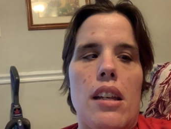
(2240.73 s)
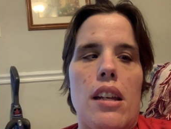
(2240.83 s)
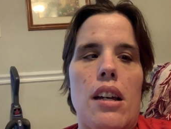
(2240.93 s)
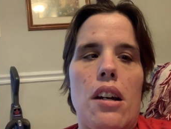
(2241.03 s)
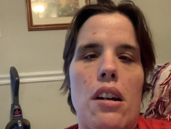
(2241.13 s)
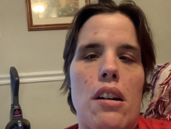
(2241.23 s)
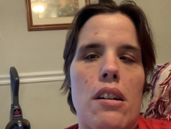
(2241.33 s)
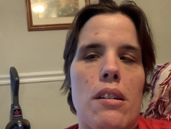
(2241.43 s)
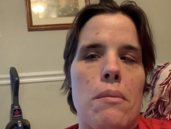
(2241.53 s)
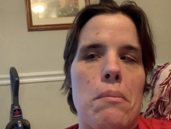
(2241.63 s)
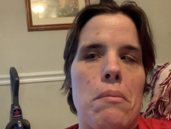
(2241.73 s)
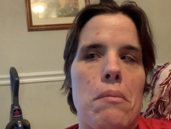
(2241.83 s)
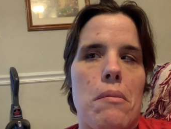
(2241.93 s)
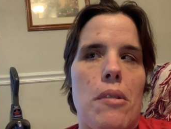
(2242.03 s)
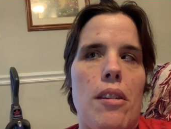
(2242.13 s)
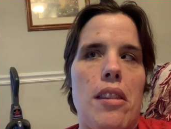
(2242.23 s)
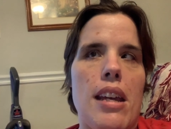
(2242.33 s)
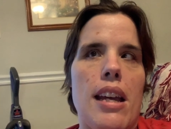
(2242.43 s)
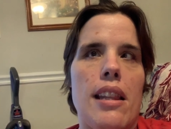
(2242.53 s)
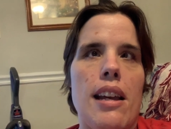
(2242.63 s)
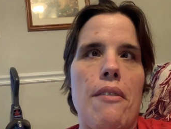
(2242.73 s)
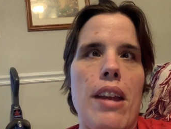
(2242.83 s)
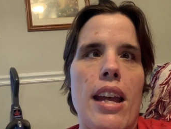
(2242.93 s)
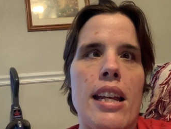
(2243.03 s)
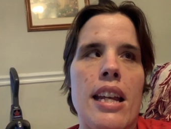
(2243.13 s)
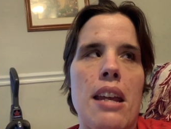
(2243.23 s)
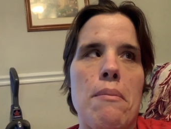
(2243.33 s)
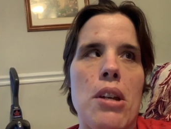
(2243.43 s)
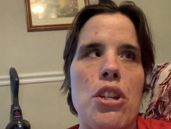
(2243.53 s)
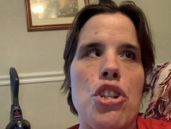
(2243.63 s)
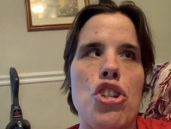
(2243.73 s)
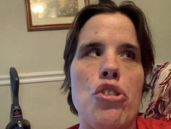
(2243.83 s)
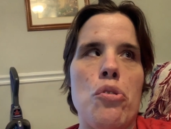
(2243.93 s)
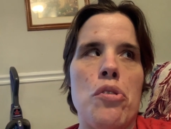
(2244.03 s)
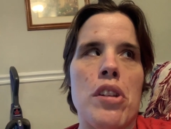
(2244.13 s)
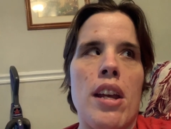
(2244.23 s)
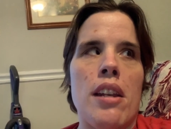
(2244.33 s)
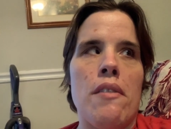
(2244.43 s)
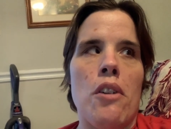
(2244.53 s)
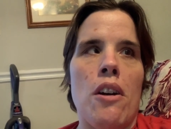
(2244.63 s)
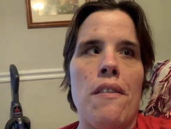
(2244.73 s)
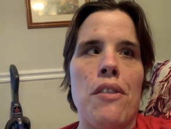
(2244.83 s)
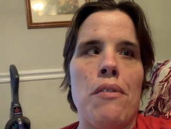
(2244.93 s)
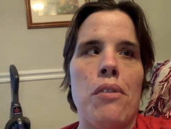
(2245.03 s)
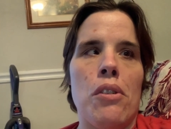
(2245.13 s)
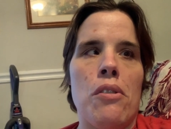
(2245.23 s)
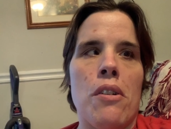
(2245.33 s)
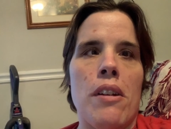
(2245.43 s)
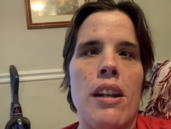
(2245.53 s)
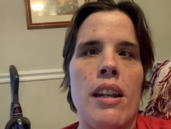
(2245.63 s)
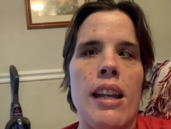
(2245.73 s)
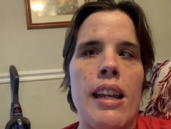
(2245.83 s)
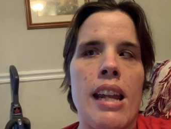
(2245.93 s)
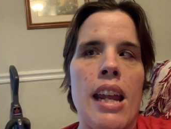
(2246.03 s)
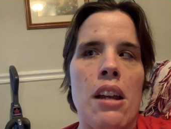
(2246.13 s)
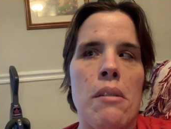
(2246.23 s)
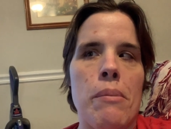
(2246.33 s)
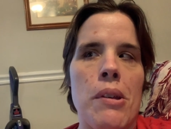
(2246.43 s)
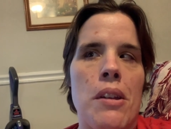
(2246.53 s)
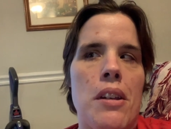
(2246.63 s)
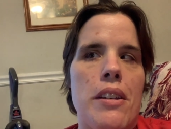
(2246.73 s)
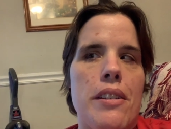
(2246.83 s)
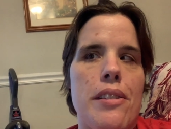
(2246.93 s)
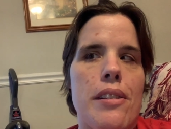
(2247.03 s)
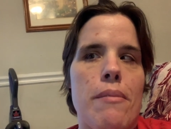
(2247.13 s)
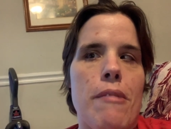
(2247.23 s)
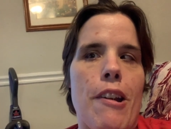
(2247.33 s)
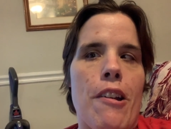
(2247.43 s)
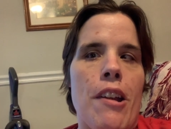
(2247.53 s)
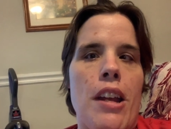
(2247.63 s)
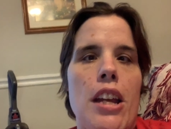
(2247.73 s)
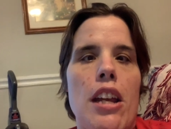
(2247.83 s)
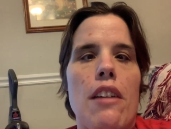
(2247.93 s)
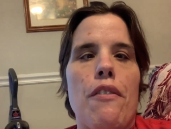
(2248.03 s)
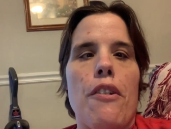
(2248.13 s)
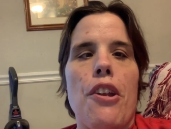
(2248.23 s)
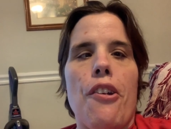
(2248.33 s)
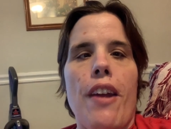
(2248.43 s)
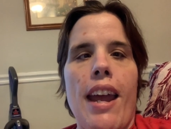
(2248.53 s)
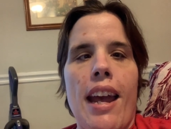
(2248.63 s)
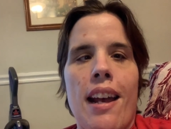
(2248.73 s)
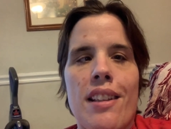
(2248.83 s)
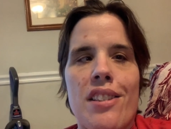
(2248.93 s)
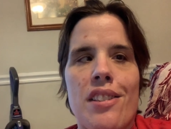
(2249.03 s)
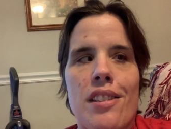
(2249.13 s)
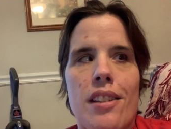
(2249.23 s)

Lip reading: That way I can get my shoes kind of off the floor and hanging up somewhere. For your hats,